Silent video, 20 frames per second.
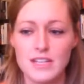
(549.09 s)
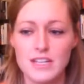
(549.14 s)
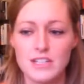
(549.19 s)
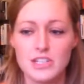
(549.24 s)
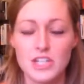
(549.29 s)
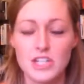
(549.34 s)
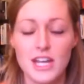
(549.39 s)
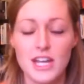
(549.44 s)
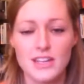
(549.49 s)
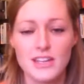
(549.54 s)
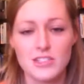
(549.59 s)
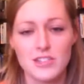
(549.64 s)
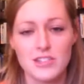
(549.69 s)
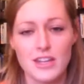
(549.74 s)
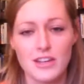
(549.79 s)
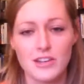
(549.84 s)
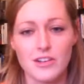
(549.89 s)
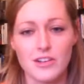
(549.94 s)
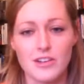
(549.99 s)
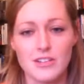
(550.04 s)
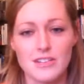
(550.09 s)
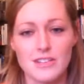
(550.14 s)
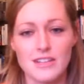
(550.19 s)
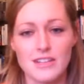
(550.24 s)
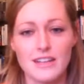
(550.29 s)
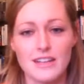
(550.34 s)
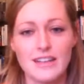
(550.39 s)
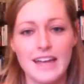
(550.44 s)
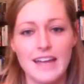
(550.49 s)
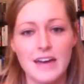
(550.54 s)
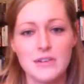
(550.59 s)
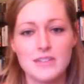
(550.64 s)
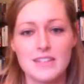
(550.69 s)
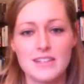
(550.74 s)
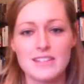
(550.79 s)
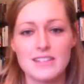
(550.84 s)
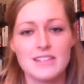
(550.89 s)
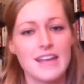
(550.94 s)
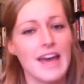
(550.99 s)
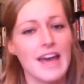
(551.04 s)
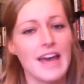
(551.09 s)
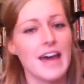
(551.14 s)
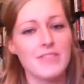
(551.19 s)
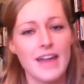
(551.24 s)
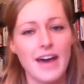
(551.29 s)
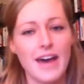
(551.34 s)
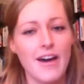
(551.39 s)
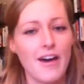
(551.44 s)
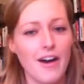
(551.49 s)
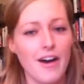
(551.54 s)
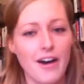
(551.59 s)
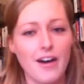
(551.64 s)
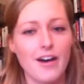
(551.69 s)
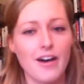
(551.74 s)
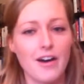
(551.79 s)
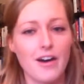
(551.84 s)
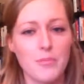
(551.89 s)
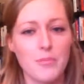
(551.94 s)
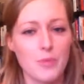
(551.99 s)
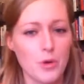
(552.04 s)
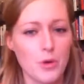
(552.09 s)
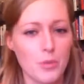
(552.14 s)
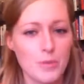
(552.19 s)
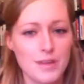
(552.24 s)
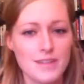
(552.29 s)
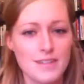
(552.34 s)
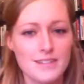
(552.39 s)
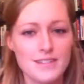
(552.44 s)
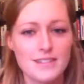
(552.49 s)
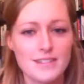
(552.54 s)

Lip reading: change that occurs that allows us to have that aha moment.